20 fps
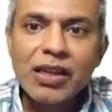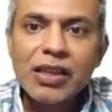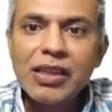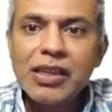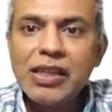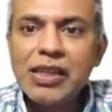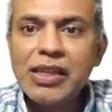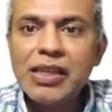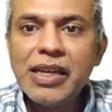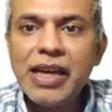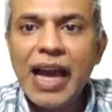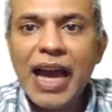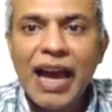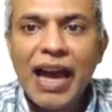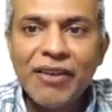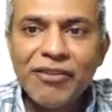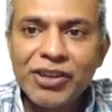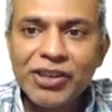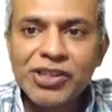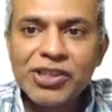the
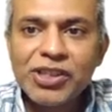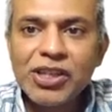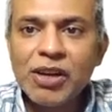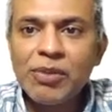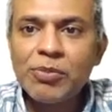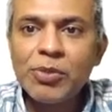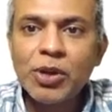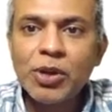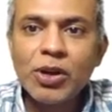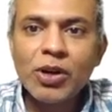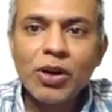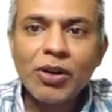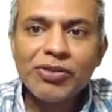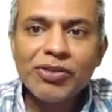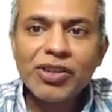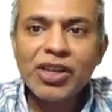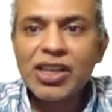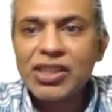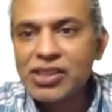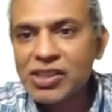average number
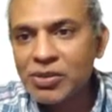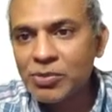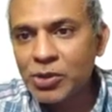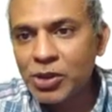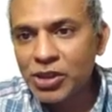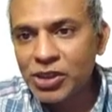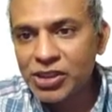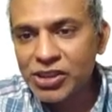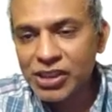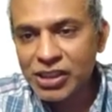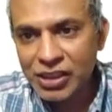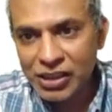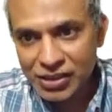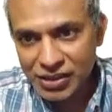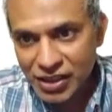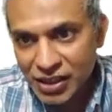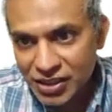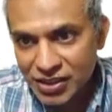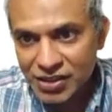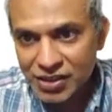of customers in the
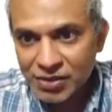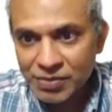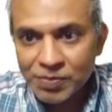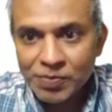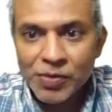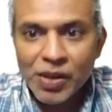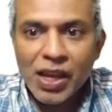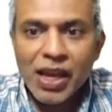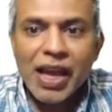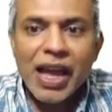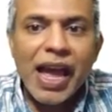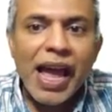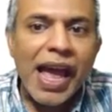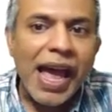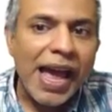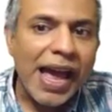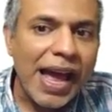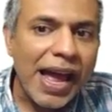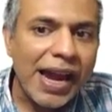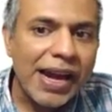system,
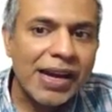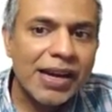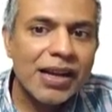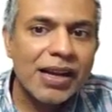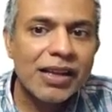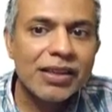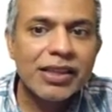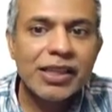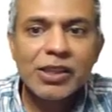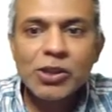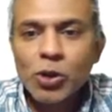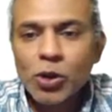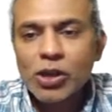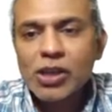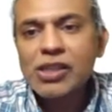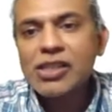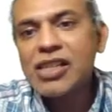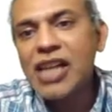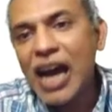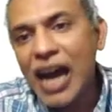and the
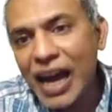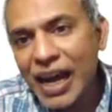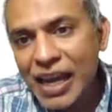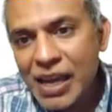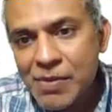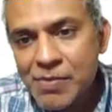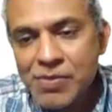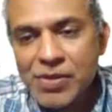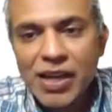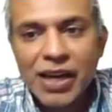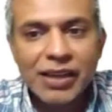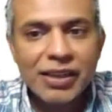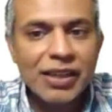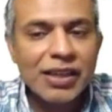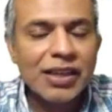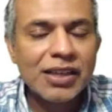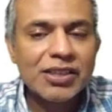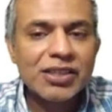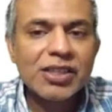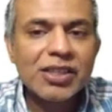total time that the
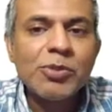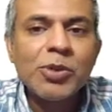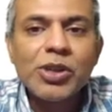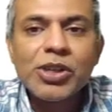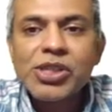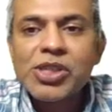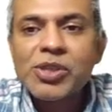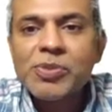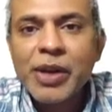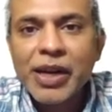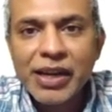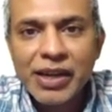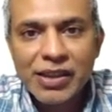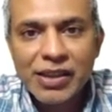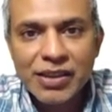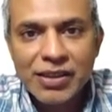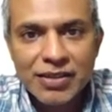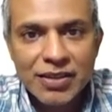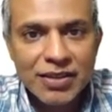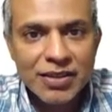customers spend
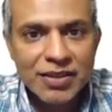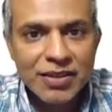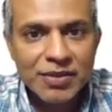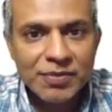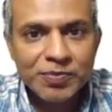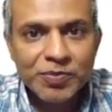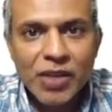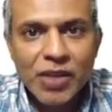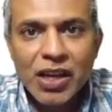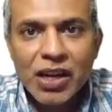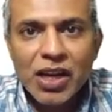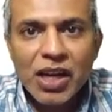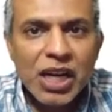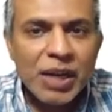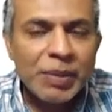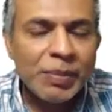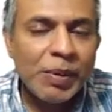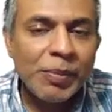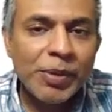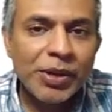in the system.
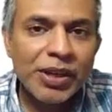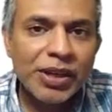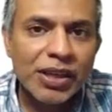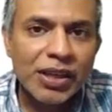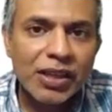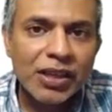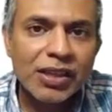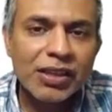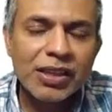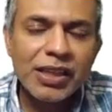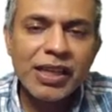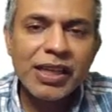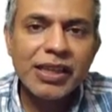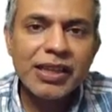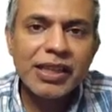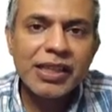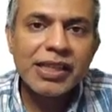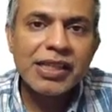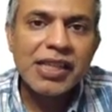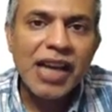Remember here,
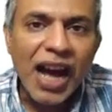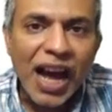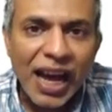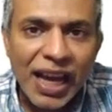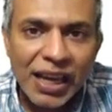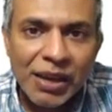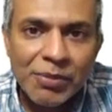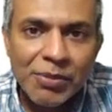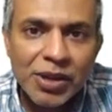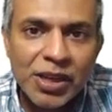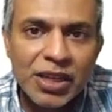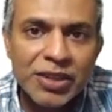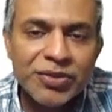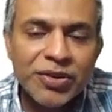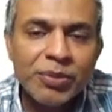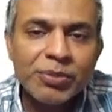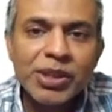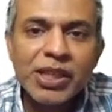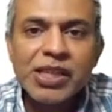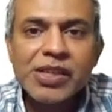the time is
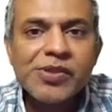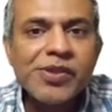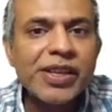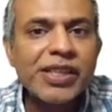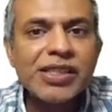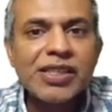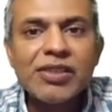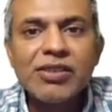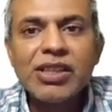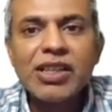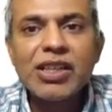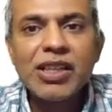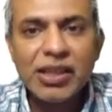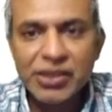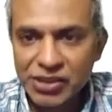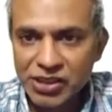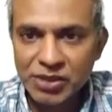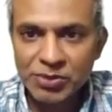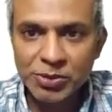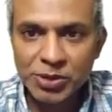from the interest of the
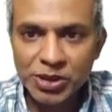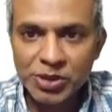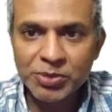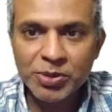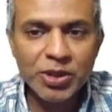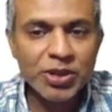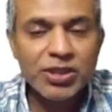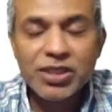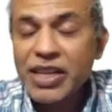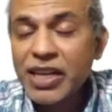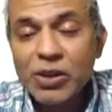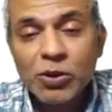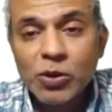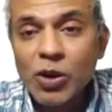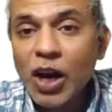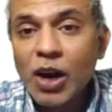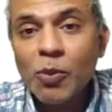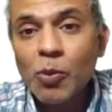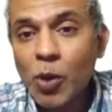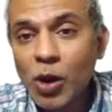customers, because they do
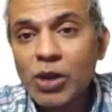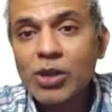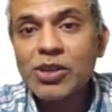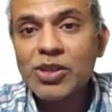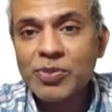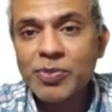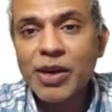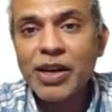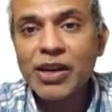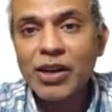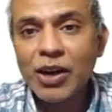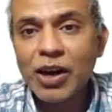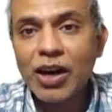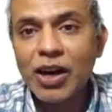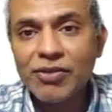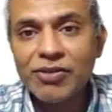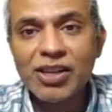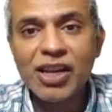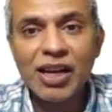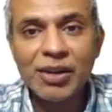not want to spend a lot
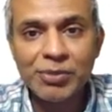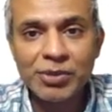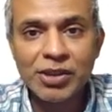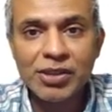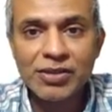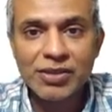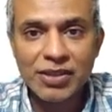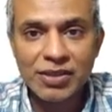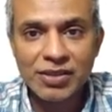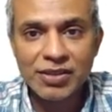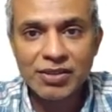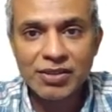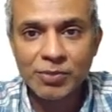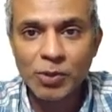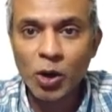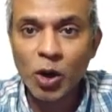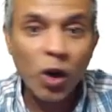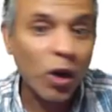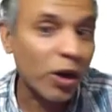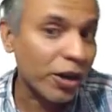of time in the system
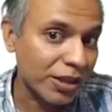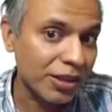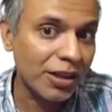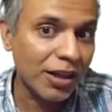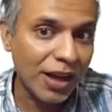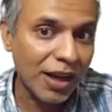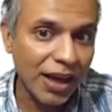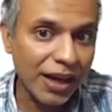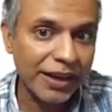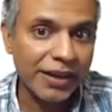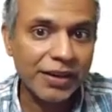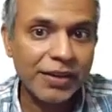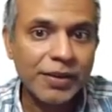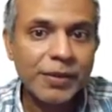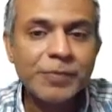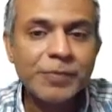or in the line.